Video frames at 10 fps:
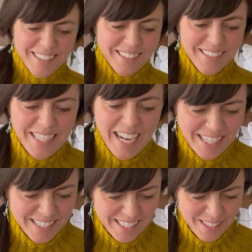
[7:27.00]
Yeah,
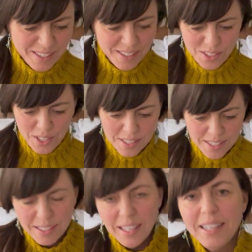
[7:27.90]
it just
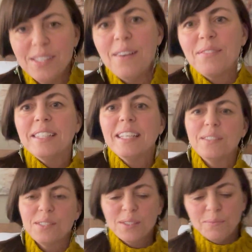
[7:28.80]
slides off the
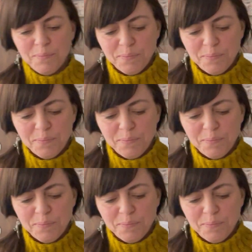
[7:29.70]
needles.